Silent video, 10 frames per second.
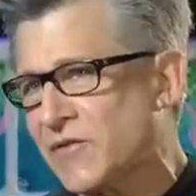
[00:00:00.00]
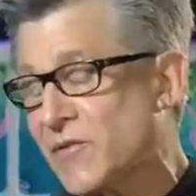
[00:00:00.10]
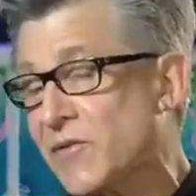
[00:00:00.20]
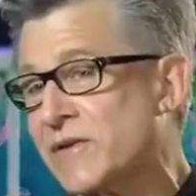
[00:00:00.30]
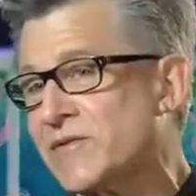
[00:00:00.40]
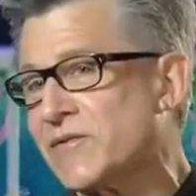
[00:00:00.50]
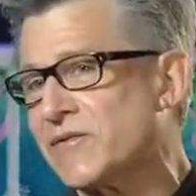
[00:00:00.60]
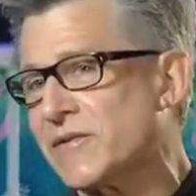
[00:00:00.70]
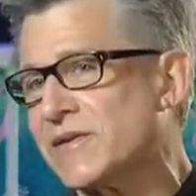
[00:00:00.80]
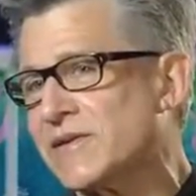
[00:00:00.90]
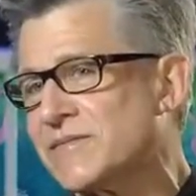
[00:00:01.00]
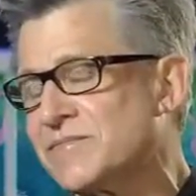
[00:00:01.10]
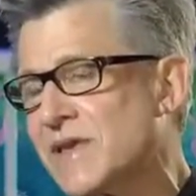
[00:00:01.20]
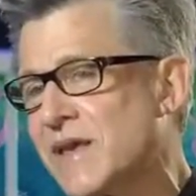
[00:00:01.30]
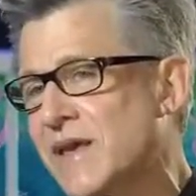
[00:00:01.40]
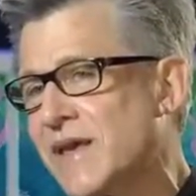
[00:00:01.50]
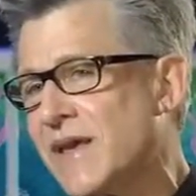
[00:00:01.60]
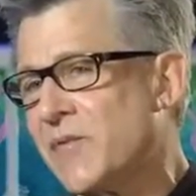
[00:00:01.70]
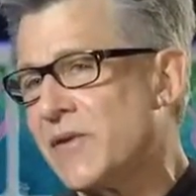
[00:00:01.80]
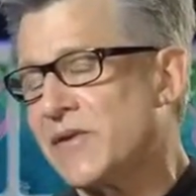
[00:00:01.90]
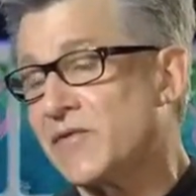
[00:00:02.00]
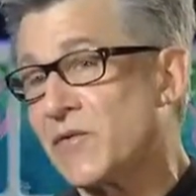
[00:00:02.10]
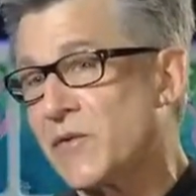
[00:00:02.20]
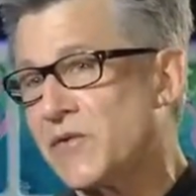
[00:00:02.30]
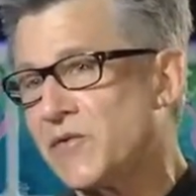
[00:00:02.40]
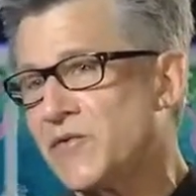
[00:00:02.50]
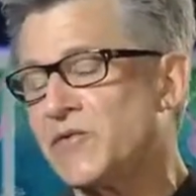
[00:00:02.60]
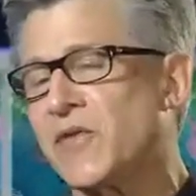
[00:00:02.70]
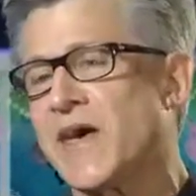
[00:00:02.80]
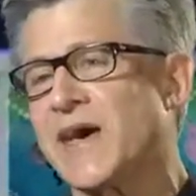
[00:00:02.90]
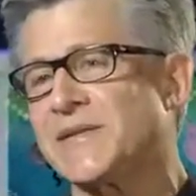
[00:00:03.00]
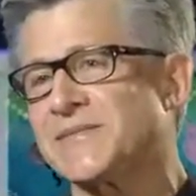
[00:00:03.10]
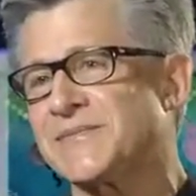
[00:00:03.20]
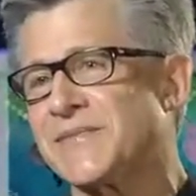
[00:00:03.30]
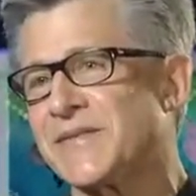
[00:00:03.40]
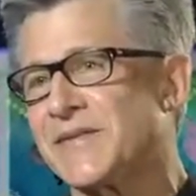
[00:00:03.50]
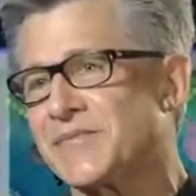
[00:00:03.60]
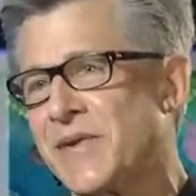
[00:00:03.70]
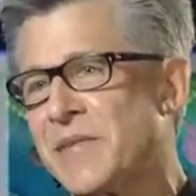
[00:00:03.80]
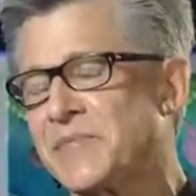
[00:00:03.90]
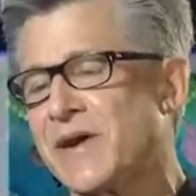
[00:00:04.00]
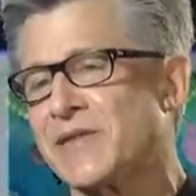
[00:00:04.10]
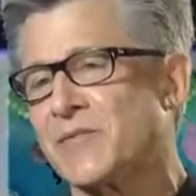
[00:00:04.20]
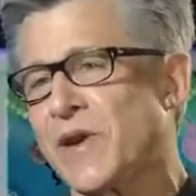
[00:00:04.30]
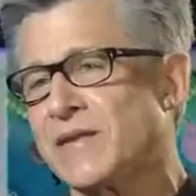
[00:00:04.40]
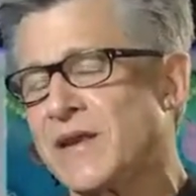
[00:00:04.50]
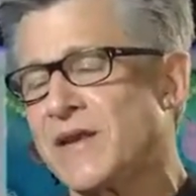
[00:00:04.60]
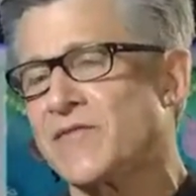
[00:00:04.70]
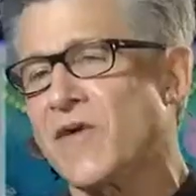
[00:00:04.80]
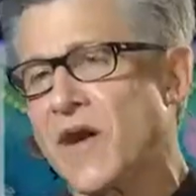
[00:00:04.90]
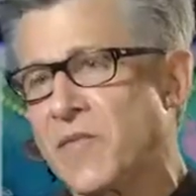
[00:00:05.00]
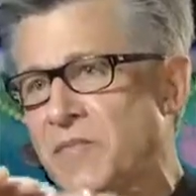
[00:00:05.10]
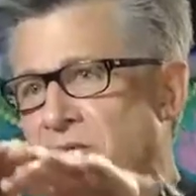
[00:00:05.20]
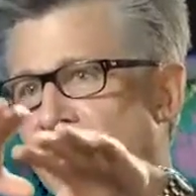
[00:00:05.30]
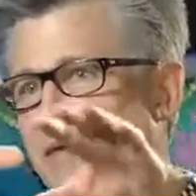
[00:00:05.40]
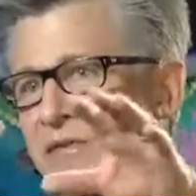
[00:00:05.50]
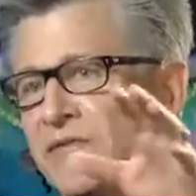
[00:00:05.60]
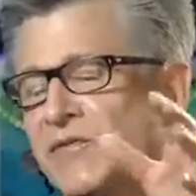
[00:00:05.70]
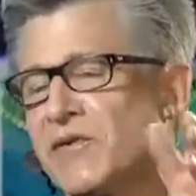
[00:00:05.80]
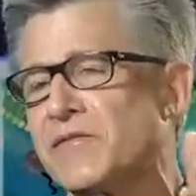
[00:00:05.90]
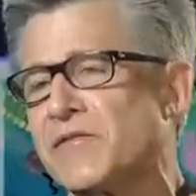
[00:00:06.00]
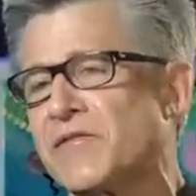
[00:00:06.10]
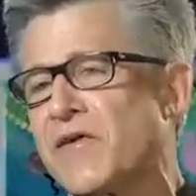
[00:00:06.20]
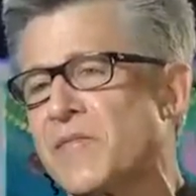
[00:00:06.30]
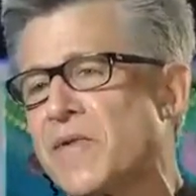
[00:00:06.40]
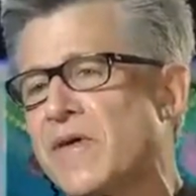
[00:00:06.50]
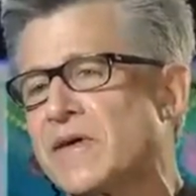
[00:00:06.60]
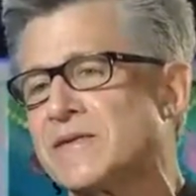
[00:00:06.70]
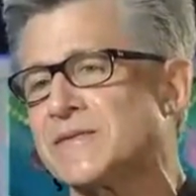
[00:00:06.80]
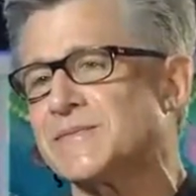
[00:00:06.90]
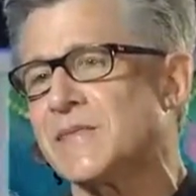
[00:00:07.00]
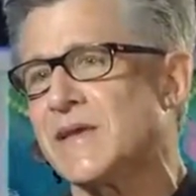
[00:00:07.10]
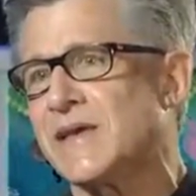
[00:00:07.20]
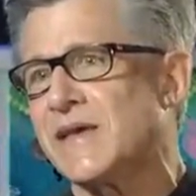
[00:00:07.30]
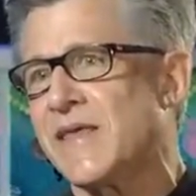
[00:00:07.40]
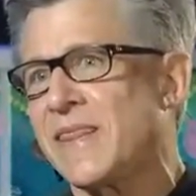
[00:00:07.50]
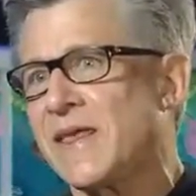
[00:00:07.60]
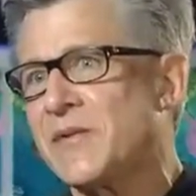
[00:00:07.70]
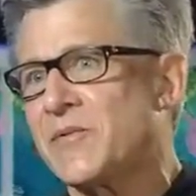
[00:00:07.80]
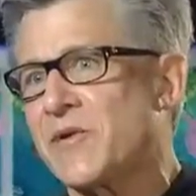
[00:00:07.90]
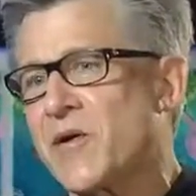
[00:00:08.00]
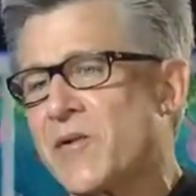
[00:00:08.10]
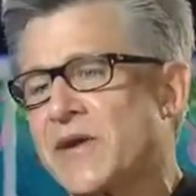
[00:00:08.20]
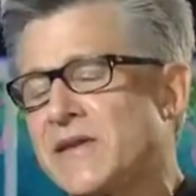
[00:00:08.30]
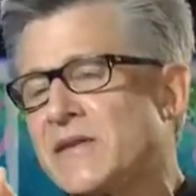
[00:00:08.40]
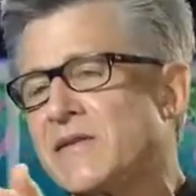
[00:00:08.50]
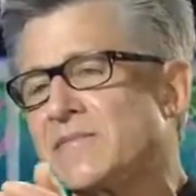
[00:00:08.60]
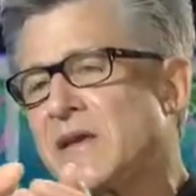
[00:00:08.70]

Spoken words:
that we're interested in. And so we use that peptide that we identify, we put it on the surface of our particle. Wow. And it will go in and,